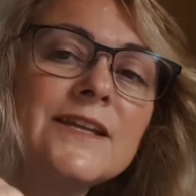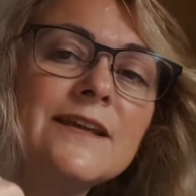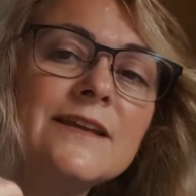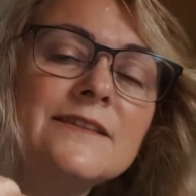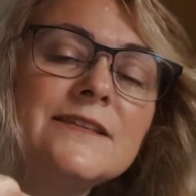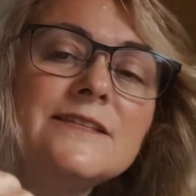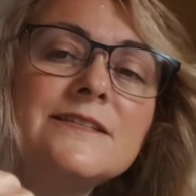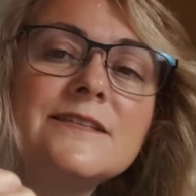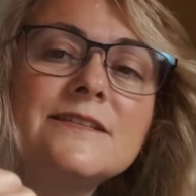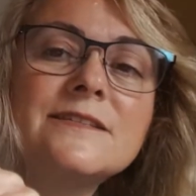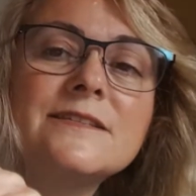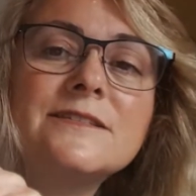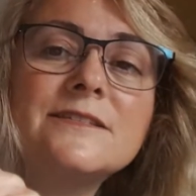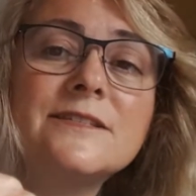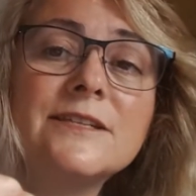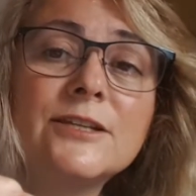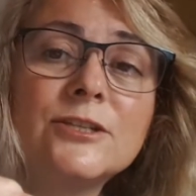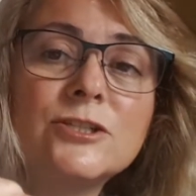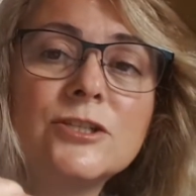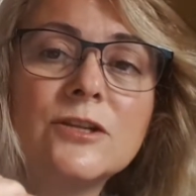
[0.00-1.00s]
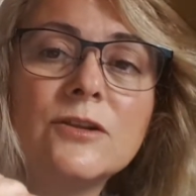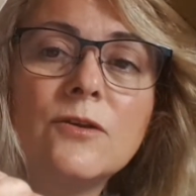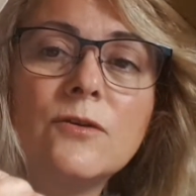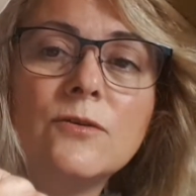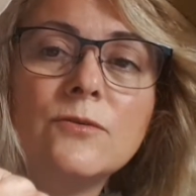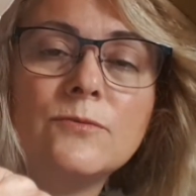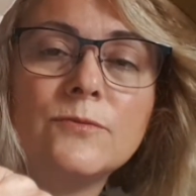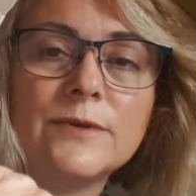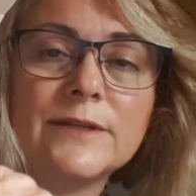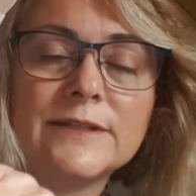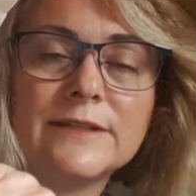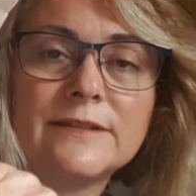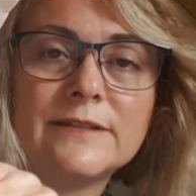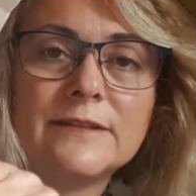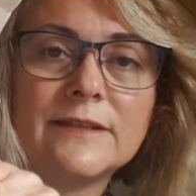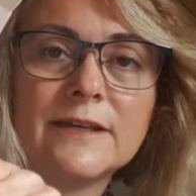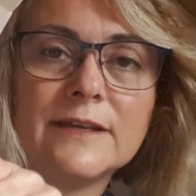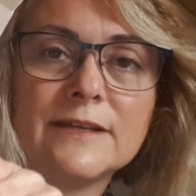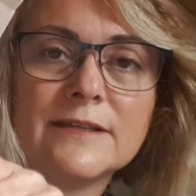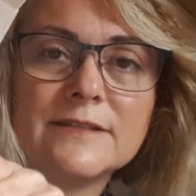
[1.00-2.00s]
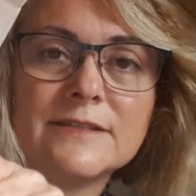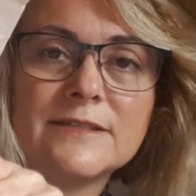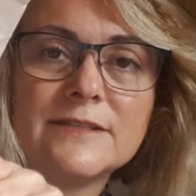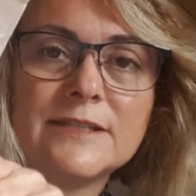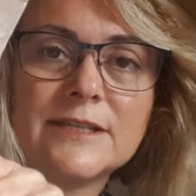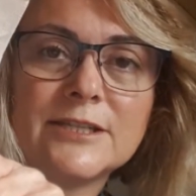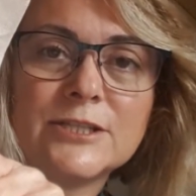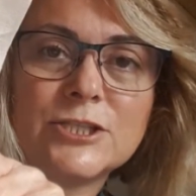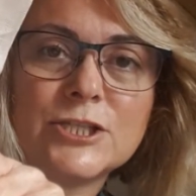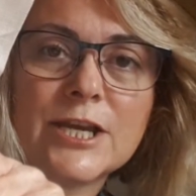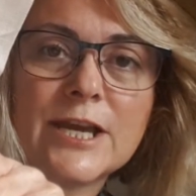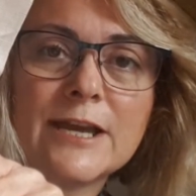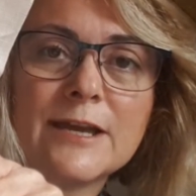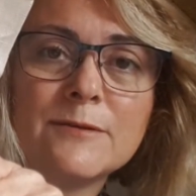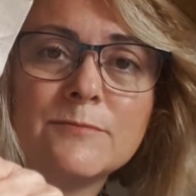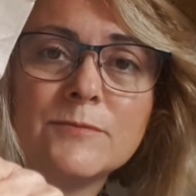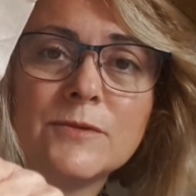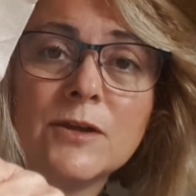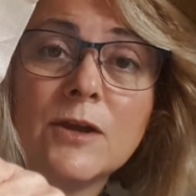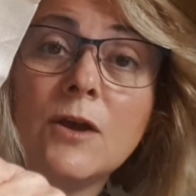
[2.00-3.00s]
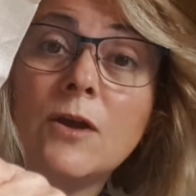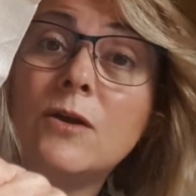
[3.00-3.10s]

This is a stitch along with StitchEm,